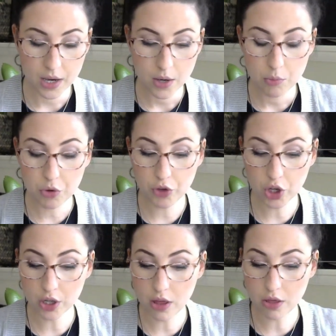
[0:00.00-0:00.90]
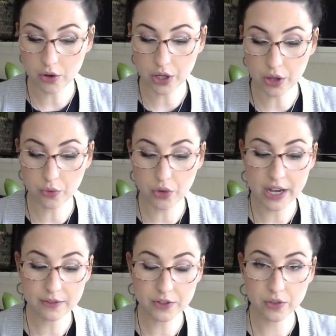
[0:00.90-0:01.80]
Moving on in 33
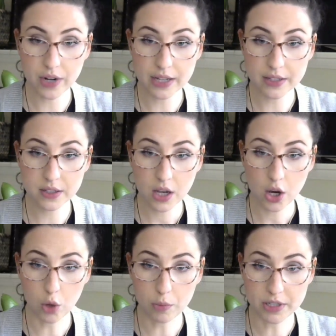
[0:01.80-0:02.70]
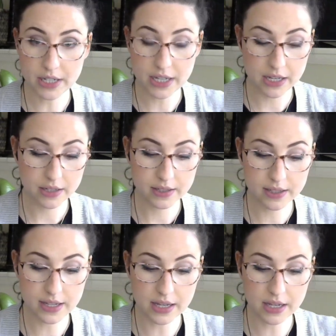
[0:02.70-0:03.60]
after the rests, open D,
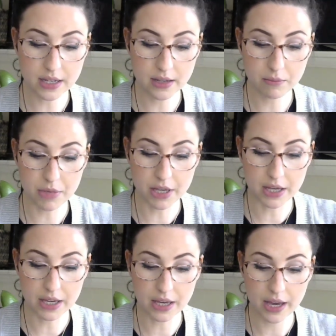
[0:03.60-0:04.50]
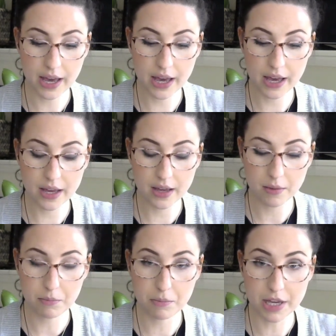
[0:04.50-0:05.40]
C, B, A,
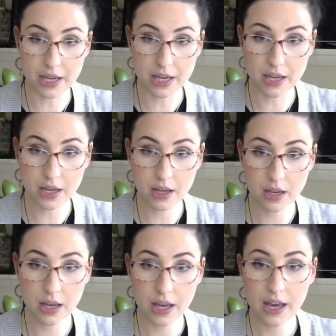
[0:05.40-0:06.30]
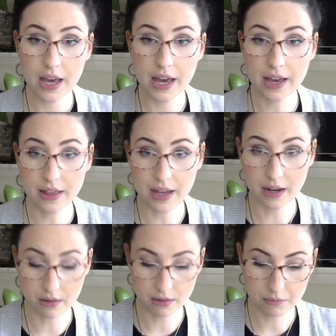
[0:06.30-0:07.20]
B, and
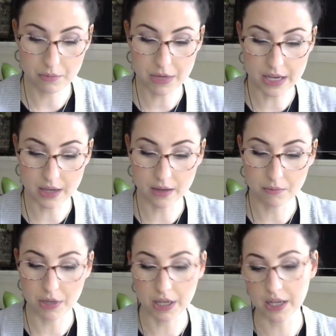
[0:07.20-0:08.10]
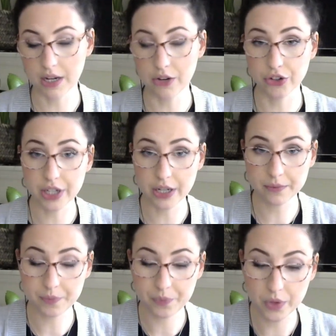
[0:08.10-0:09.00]
then B, B, and you're done.
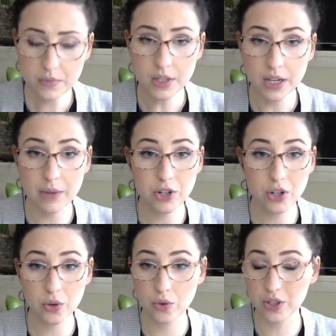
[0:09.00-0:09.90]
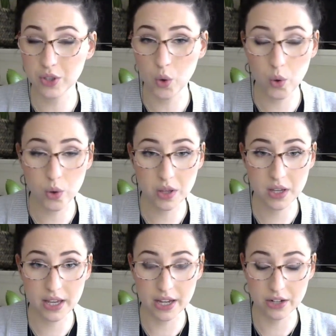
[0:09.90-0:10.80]
I'm going to go through this whole thing
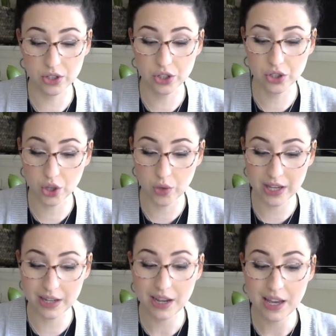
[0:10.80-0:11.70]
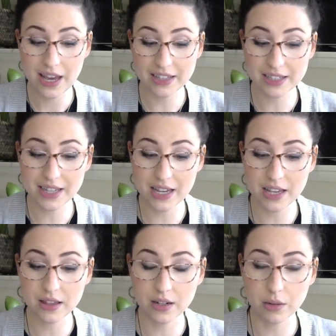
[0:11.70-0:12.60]
again, just showing it and
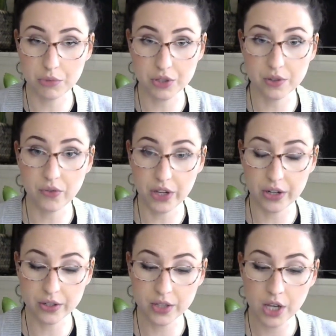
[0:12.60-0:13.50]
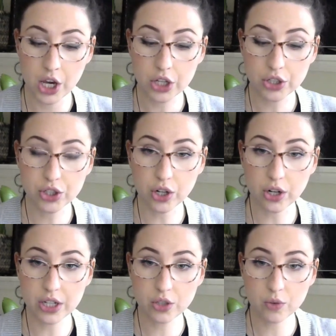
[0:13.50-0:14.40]
saying the numbers of the fingers.
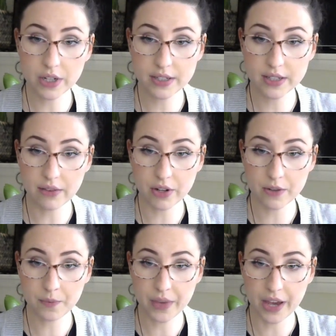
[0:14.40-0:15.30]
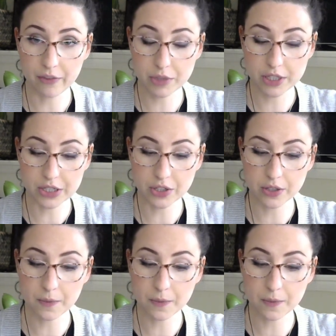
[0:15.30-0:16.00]
Starting in 27, half position.